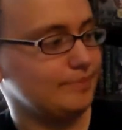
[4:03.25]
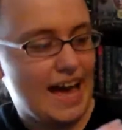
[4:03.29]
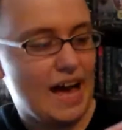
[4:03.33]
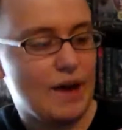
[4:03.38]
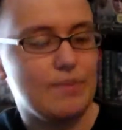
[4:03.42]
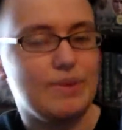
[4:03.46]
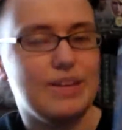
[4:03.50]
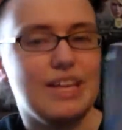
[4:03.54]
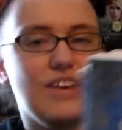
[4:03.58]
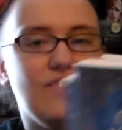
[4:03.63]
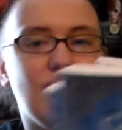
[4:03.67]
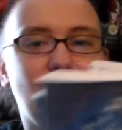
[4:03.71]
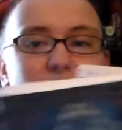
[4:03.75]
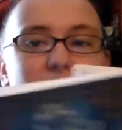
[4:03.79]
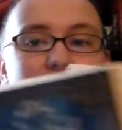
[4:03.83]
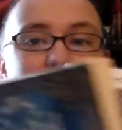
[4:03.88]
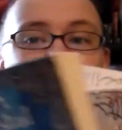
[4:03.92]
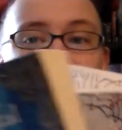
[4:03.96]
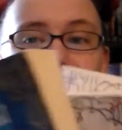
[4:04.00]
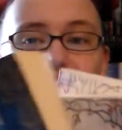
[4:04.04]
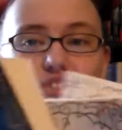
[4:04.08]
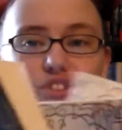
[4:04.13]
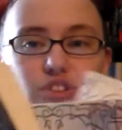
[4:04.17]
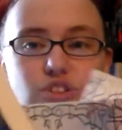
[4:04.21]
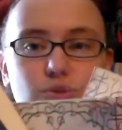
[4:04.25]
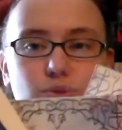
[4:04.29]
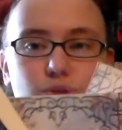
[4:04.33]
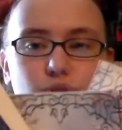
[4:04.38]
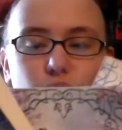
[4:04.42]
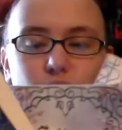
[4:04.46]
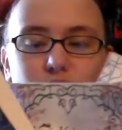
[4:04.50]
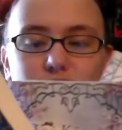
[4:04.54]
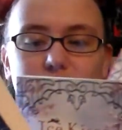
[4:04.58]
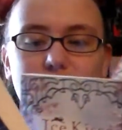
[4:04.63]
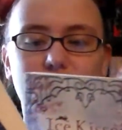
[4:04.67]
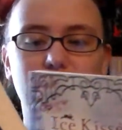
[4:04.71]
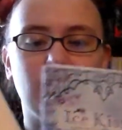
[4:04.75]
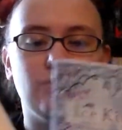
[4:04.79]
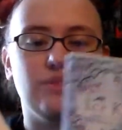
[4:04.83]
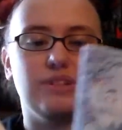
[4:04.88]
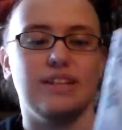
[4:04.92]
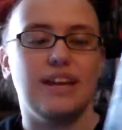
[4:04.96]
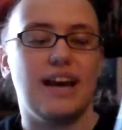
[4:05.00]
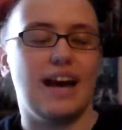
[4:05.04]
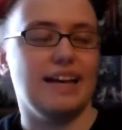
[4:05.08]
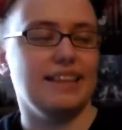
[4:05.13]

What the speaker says: I mean, if I had to choose between these three,